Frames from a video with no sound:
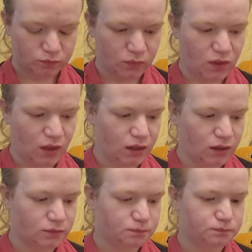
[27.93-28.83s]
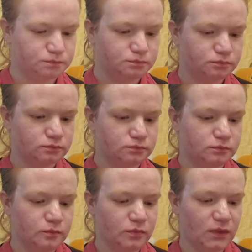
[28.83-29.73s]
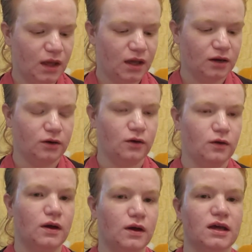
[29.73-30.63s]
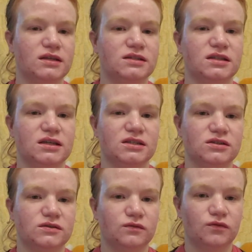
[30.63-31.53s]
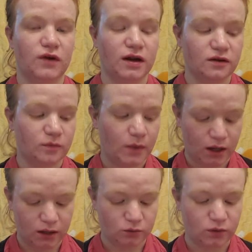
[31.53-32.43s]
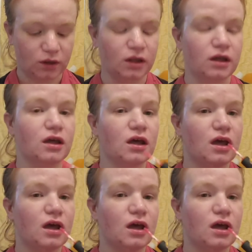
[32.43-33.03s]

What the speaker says: Like, I don't know, I guess this friend of mine really